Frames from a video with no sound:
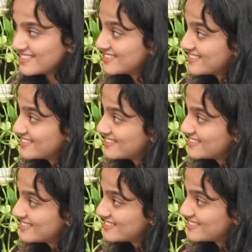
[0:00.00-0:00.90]

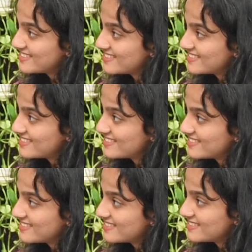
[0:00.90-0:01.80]

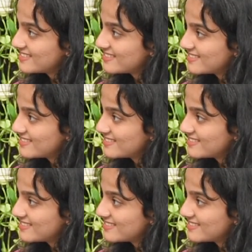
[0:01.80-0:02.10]
(not speaking)